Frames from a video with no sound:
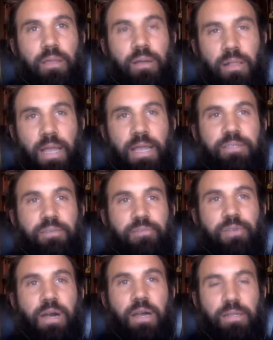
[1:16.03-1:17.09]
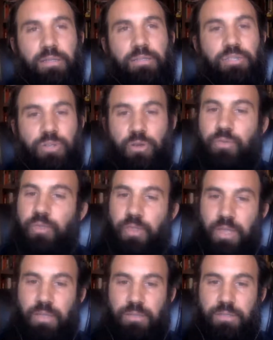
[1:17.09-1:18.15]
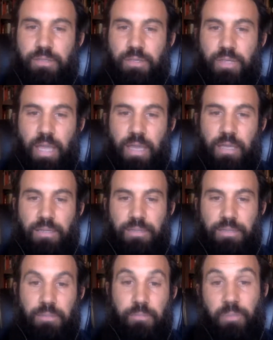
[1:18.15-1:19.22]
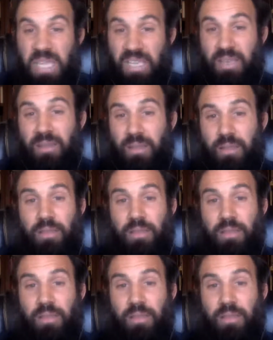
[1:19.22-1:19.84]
classified certain things as mean,